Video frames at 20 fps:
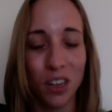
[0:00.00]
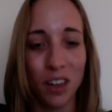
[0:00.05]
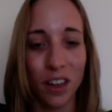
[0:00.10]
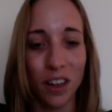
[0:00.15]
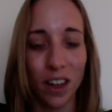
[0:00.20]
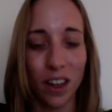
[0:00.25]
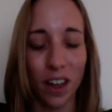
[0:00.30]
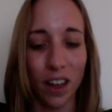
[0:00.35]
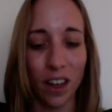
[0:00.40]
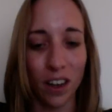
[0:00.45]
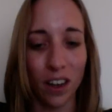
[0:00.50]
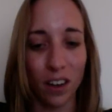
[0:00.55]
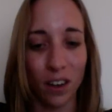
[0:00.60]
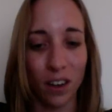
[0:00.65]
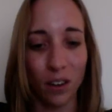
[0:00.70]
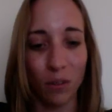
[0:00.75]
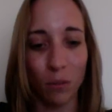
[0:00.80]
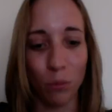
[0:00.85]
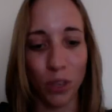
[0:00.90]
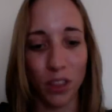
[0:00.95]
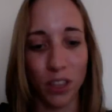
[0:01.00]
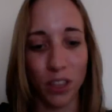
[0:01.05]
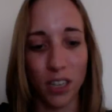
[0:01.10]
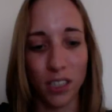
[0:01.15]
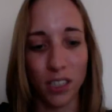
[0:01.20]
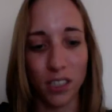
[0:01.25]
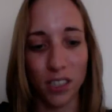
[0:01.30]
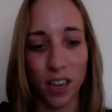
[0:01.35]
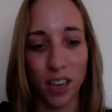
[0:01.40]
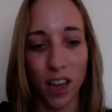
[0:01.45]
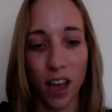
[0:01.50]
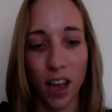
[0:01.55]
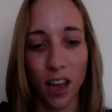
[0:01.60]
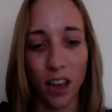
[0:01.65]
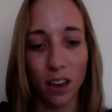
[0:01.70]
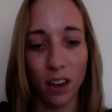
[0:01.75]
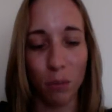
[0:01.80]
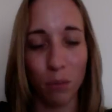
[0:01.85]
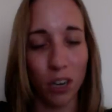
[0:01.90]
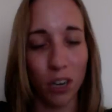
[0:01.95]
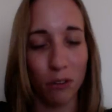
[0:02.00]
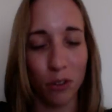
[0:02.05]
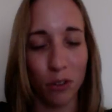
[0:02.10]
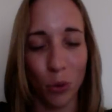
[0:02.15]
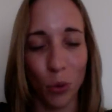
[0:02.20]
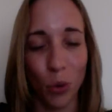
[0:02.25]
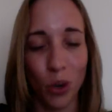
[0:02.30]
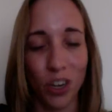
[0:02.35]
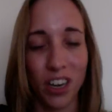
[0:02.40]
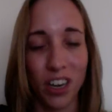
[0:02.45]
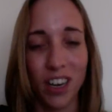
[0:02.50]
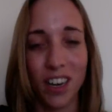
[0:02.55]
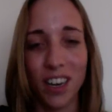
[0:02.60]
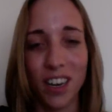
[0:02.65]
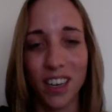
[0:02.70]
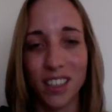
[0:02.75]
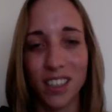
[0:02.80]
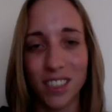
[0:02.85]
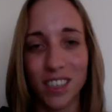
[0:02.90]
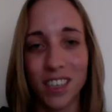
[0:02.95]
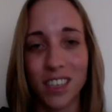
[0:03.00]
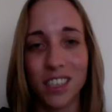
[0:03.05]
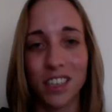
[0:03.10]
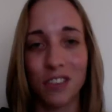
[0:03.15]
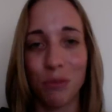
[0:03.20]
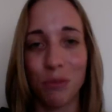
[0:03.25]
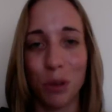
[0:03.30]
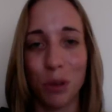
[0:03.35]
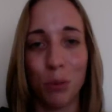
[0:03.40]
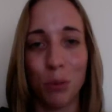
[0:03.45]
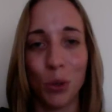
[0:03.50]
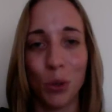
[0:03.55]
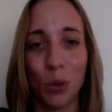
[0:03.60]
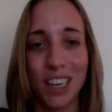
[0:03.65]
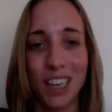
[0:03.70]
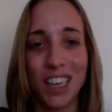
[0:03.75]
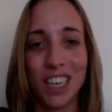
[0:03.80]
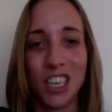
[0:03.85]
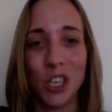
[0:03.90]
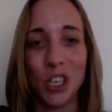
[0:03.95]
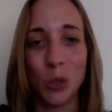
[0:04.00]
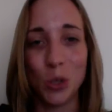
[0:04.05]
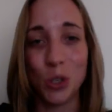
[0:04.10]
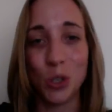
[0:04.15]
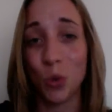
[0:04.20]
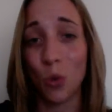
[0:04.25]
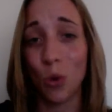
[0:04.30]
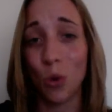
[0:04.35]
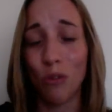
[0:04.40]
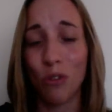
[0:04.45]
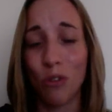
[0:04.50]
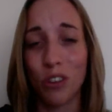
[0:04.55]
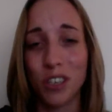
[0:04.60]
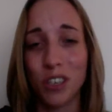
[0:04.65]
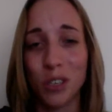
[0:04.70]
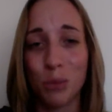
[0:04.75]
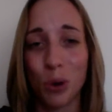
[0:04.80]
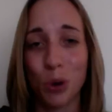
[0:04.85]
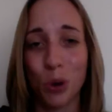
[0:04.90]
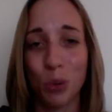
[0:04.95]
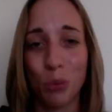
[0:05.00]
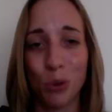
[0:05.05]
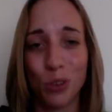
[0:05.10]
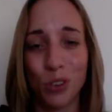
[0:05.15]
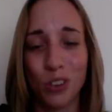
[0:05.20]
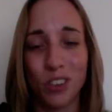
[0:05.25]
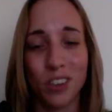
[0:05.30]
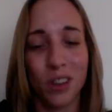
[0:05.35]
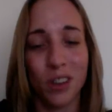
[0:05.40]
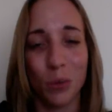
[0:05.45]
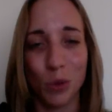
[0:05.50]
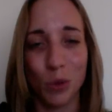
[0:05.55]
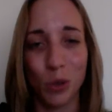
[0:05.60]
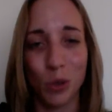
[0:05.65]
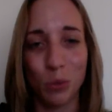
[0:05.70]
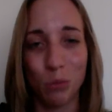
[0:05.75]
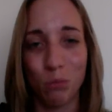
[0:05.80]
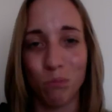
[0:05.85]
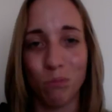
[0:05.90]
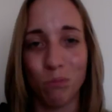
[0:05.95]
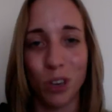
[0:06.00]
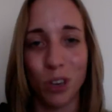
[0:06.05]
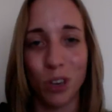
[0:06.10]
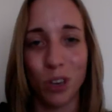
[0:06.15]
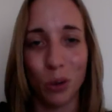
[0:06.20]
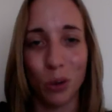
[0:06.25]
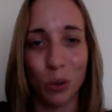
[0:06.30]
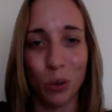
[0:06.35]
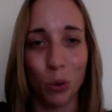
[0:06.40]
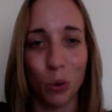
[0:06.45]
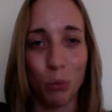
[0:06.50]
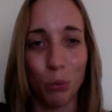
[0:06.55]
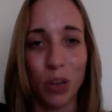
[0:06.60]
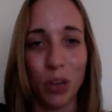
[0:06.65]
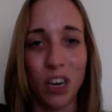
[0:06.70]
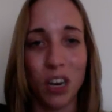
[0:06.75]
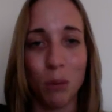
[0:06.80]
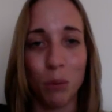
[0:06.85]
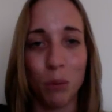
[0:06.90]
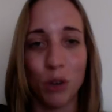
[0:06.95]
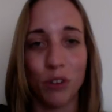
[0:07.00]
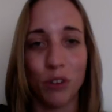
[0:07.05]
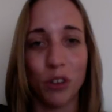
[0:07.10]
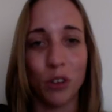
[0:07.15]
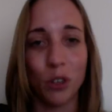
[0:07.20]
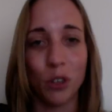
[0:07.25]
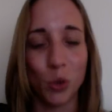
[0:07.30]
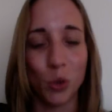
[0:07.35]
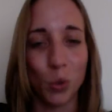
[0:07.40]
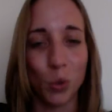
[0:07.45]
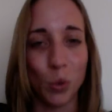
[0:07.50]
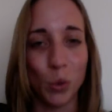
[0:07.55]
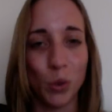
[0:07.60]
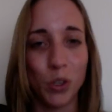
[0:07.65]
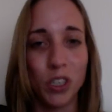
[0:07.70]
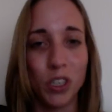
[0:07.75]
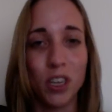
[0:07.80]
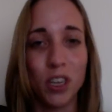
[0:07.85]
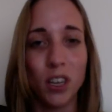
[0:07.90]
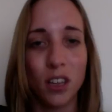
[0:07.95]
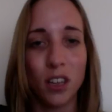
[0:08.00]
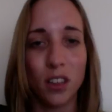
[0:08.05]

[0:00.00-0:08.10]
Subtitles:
And with that said, I mean, if Tor didn't exist, if people didn't use Tor for this purpose, there was, you know, there would be a number of other tools